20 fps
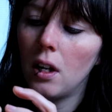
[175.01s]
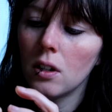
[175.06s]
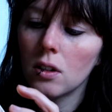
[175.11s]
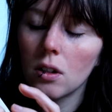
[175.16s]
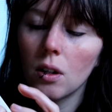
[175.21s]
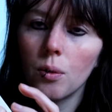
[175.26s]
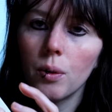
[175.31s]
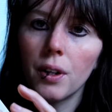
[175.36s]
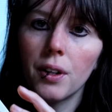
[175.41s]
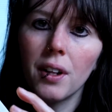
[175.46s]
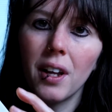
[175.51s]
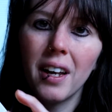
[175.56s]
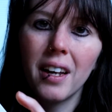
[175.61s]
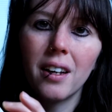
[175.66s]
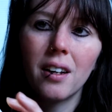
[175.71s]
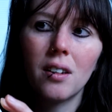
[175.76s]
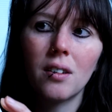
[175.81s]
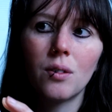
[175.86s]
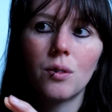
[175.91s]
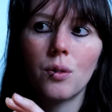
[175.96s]
So with
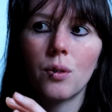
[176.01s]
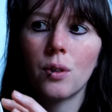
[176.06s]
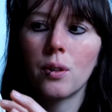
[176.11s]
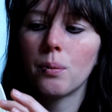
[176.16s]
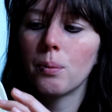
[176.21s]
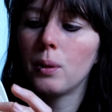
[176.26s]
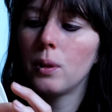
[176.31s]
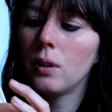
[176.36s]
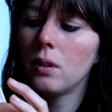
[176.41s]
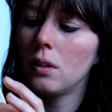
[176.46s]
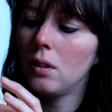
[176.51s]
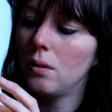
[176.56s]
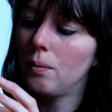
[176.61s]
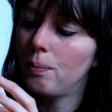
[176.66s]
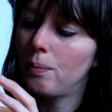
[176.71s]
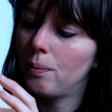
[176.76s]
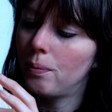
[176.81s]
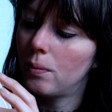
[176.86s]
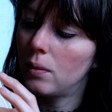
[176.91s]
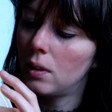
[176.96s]
like
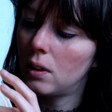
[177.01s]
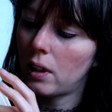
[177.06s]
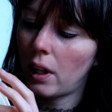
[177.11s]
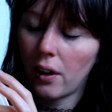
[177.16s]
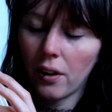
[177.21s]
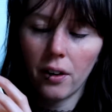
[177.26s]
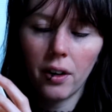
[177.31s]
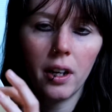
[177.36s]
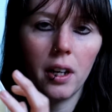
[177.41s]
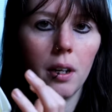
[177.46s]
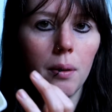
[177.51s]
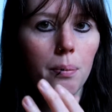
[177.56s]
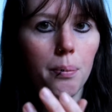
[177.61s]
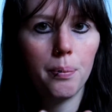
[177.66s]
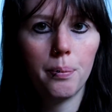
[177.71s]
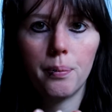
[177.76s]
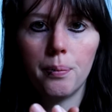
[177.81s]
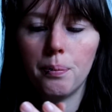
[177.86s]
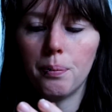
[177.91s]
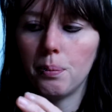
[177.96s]
normal dairy
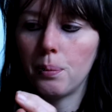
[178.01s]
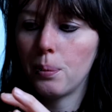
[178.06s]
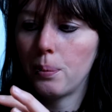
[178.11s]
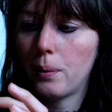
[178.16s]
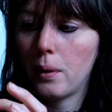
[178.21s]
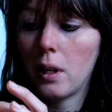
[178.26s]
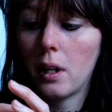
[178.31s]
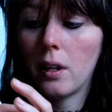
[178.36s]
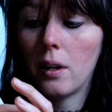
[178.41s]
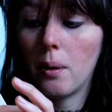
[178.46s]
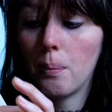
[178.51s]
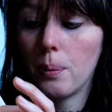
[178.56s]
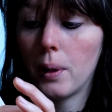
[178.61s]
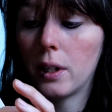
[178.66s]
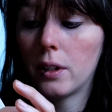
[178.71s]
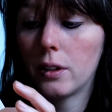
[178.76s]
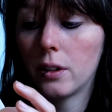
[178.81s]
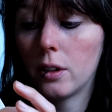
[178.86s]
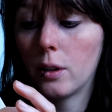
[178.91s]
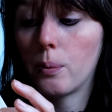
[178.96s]

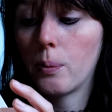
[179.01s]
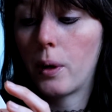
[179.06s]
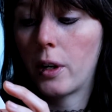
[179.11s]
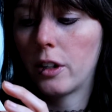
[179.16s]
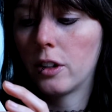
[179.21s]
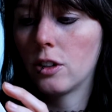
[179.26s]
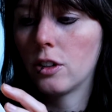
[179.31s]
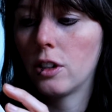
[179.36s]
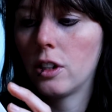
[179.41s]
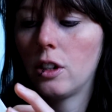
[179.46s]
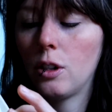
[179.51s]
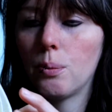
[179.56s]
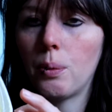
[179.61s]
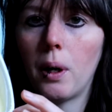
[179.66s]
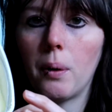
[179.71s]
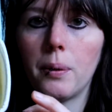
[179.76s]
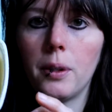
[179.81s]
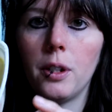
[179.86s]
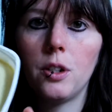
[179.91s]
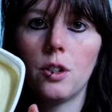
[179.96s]
butter or margarine, you
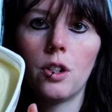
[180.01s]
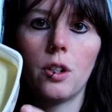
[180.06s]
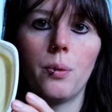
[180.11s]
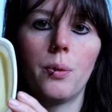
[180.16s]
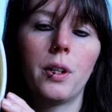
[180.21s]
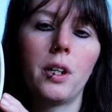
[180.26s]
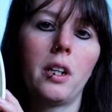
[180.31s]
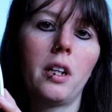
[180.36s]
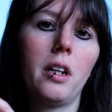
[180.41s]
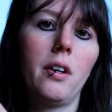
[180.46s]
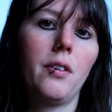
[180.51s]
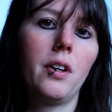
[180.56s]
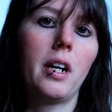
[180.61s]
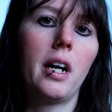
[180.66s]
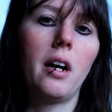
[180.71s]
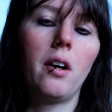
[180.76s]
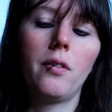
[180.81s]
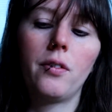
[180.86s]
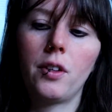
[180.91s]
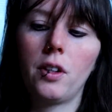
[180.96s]
probably usually want to leave it
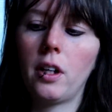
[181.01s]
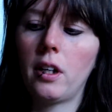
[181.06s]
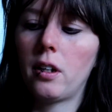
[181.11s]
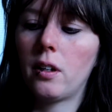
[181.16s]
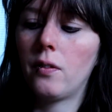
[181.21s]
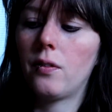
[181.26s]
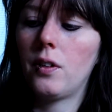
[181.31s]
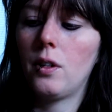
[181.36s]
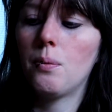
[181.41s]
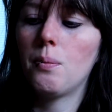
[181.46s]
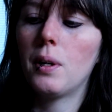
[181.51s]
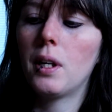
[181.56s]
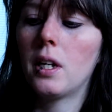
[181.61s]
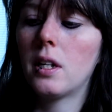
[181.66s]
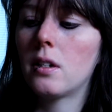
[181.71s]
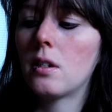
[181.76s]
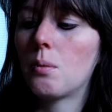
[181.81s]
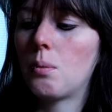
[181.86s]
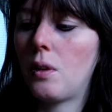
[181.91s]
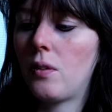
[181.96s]
out for like a few
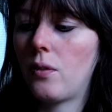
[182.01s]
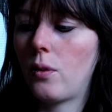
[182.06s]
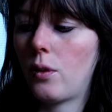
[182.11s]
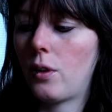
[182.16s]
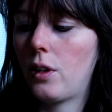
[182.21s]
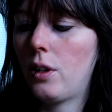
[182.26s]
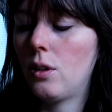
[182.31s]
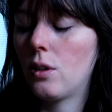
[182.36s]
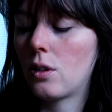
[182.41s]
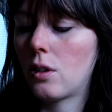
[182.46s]
minutes before you